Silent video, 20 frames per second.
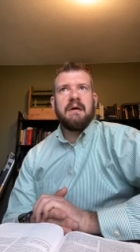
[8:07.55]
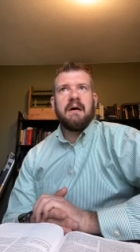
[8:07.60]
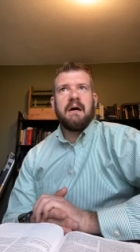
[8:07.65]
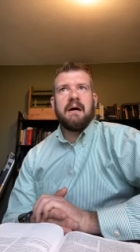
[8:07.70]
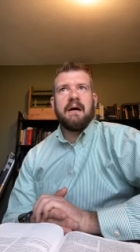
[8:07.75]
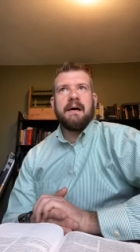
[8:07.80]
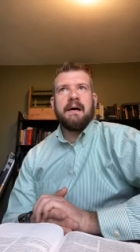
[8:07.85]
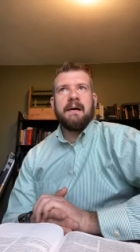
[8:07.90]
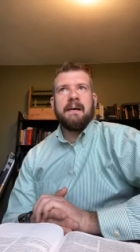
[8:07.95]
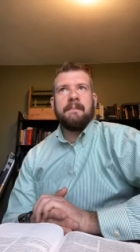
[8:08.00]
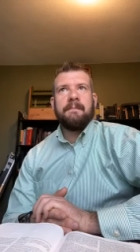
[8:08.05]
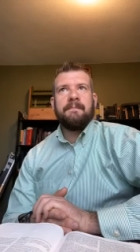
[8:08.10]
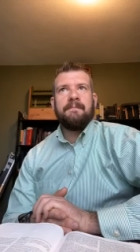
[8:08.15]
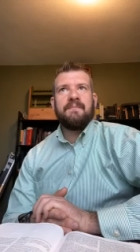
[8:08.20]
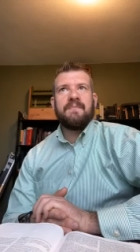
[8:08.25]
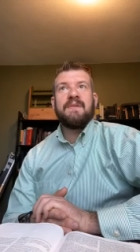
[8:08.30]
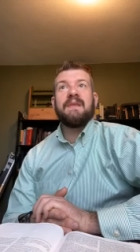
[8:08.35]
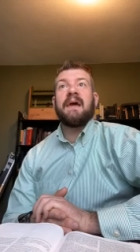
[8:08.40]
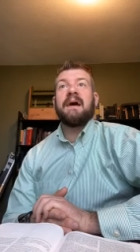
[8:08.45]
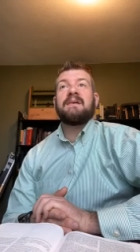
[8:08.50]
Um,
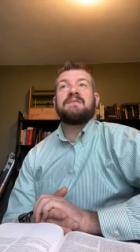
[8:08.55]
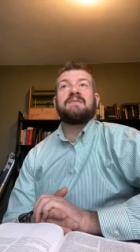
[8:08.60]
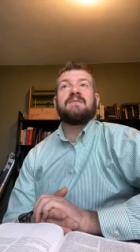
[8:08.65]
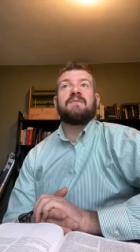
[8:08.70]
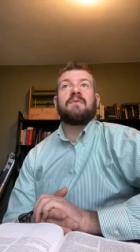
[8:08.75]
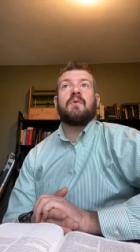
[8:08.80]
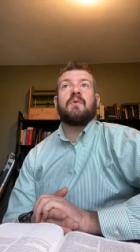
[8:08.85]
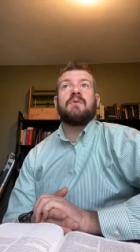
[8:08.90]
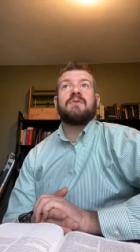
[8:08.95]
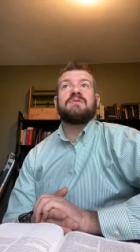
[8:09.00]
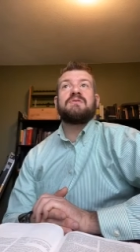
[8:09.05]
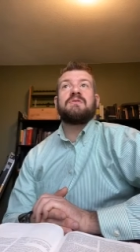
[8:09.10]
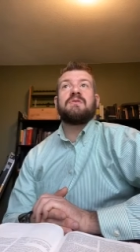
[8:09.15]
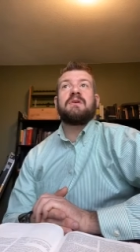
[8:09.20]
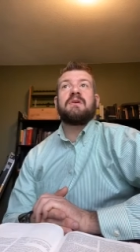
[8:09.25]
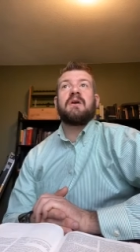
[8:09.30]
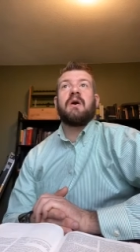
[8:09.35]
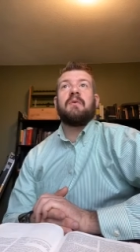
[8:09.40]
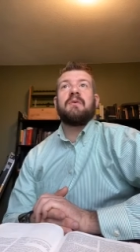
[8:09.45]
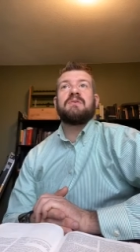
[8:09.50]
yes, of course, you
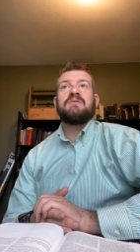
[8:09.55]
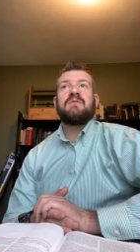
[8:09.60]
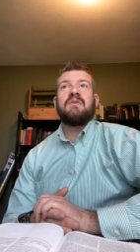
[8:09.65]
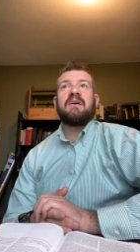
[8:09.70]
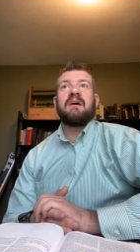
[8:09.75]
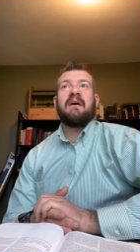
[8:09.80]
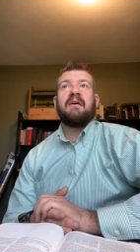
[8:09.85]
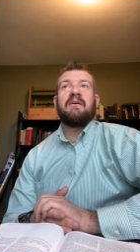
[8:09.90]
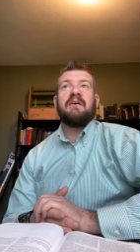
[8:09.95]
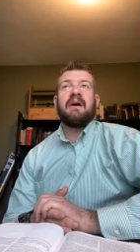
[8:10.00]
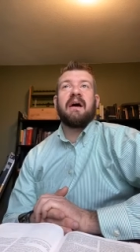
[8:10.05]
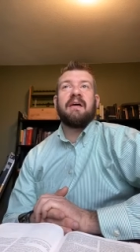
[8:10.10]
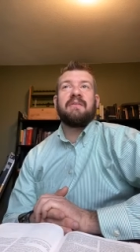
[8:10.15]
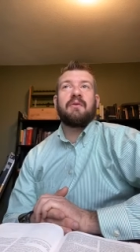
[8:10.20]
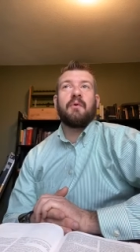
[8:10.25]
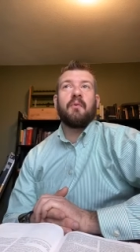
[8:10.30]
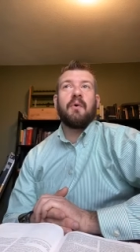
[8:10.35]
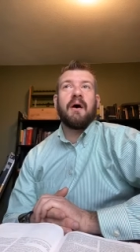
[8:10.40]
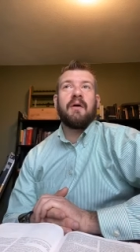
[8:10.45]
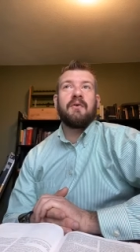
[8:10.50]
can always look out at
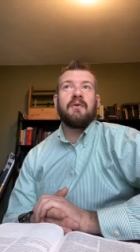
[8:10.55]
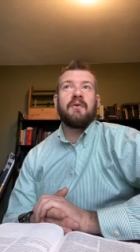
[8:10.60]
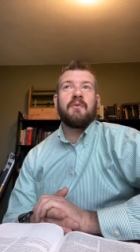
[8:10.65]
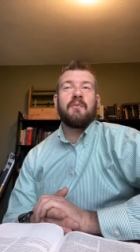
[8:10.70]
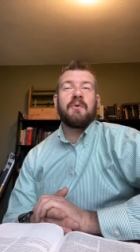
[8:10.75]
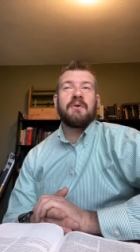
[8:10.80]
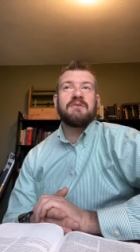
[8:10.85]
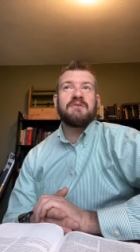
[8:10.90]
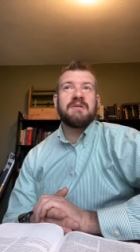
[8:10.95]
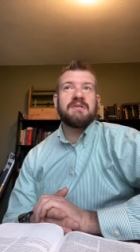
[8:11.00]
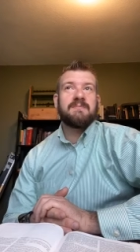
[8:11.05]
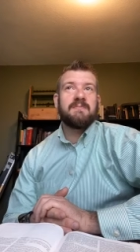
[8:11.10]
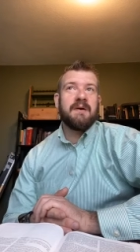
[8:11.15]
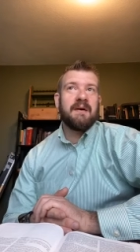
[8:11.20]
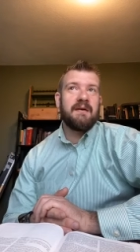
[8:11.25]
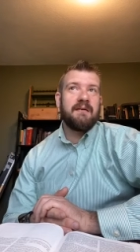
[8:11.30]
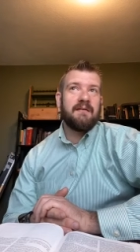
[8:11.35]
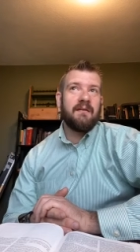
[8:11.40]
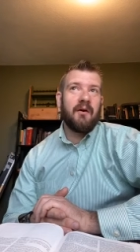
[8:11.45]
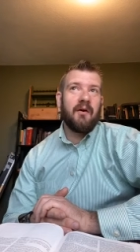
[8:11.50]
the weather, which has
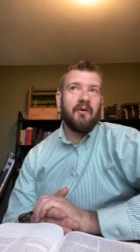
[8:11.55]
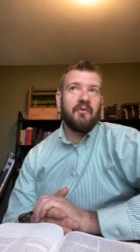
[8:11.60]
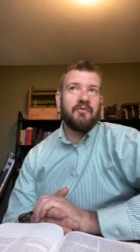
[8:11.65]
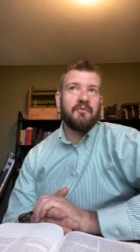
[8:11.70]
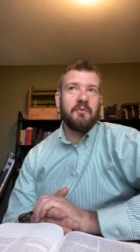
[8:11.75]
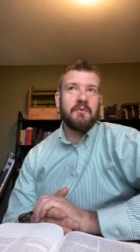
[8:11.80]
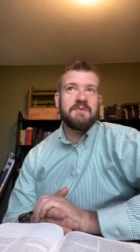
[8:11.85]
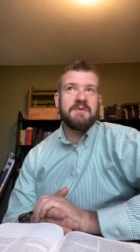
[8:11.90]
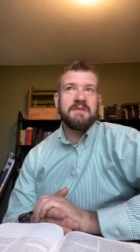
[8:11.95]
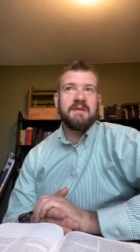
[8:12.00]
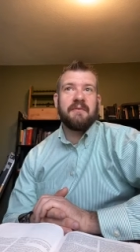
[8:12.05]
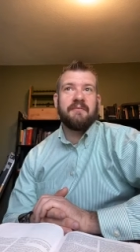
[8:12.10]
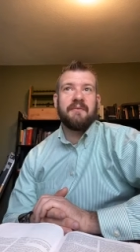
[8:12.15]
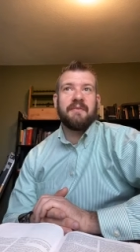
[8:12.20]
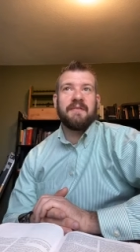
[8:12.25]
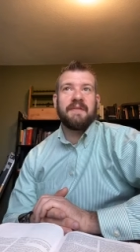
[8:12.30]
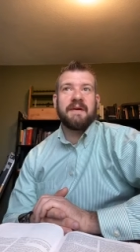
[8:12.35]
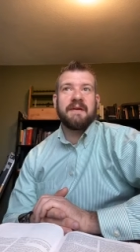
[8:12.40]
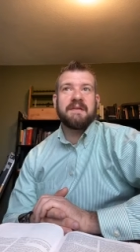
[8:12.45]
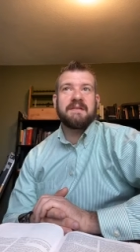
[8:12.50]
been all sorts of
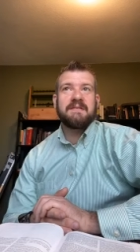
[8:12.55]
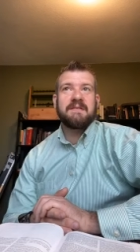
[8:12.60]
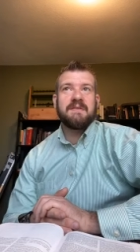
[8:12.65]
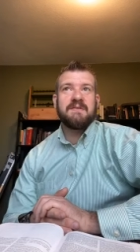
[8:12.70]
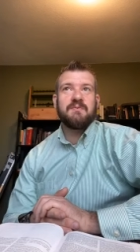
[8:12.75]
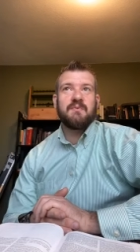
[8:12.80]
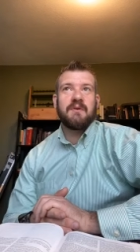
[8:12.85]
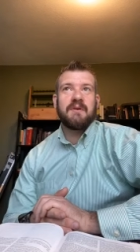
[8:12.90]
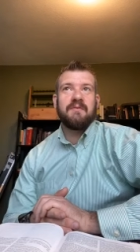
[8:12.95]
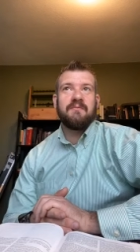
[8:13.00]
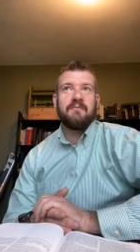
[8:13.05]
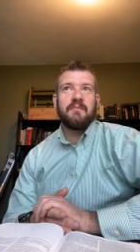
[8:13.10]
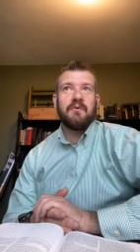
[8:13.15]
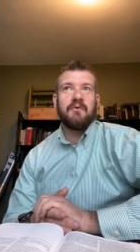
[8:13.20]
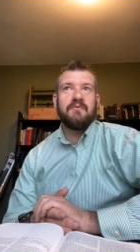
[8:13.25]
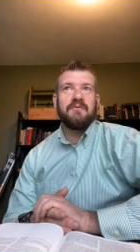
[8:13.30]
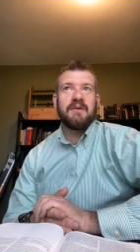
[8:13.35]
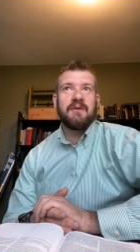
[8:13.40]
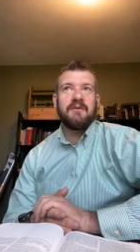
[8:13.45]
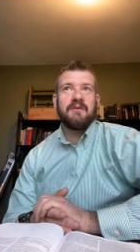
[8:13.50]
different things since we've
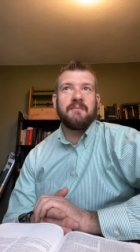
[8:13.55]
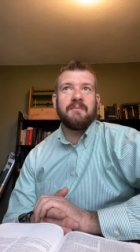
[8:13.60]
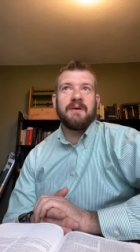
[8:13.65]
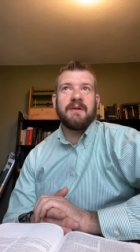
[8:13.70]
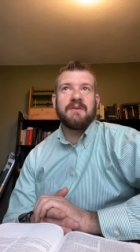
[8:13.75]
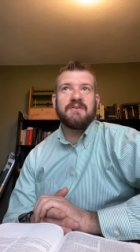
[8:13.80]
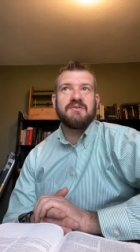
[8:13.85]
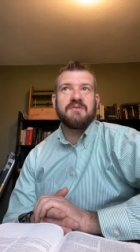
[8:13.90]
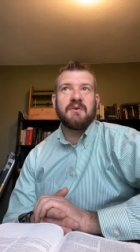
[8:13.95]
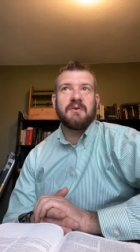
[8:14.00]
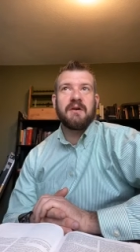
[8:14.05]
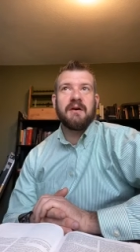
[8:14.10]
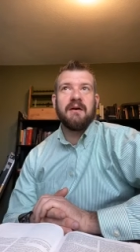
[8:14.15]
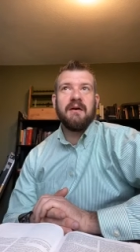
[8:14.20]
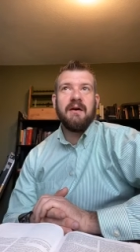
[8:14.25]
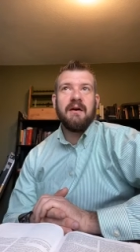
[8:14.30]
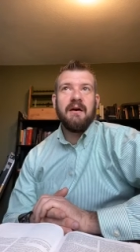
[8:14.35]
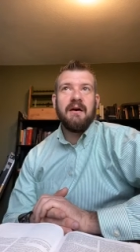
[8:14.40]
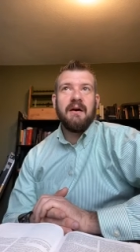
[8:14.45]
moved here to Minnesota.